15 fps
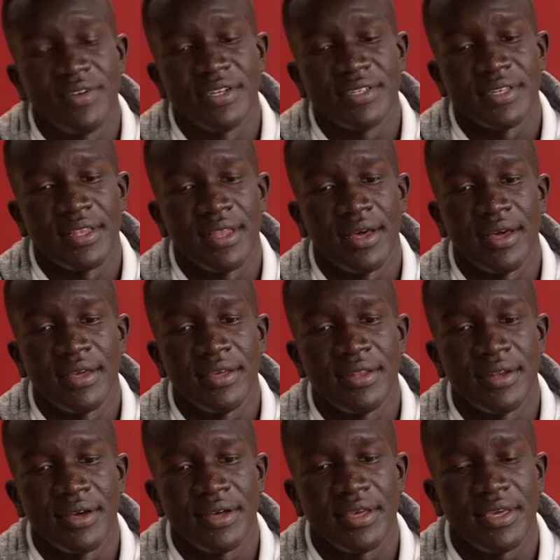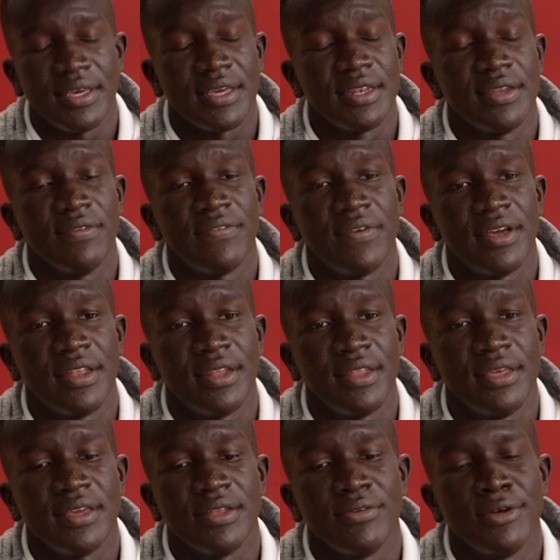brings a lot. You know, he can defend and
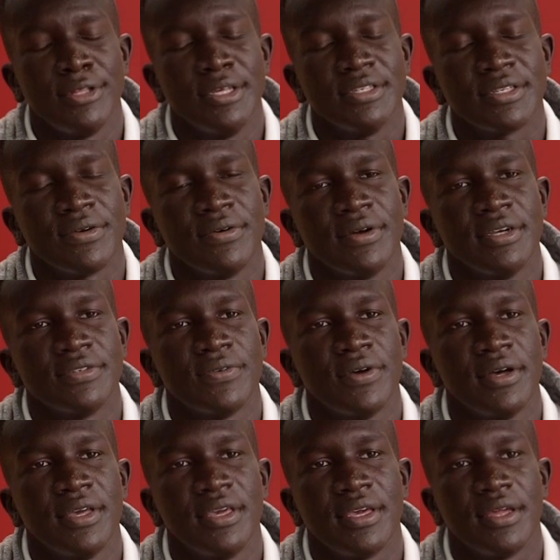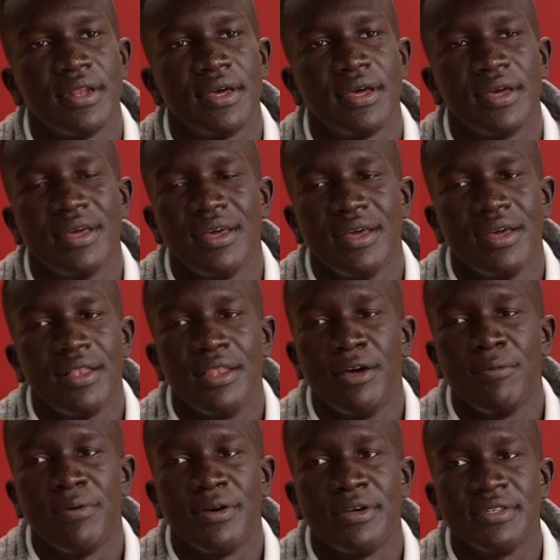he can really score as well. He can uh, low
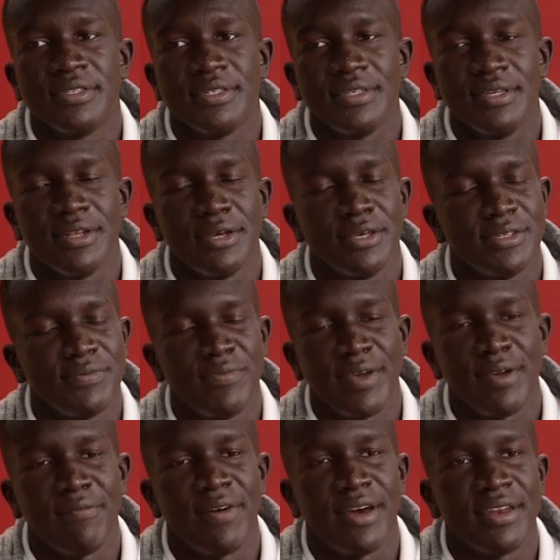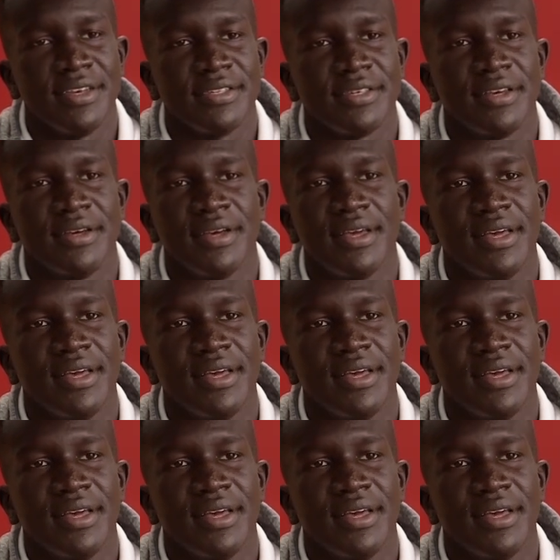post. You know, he's a big body, so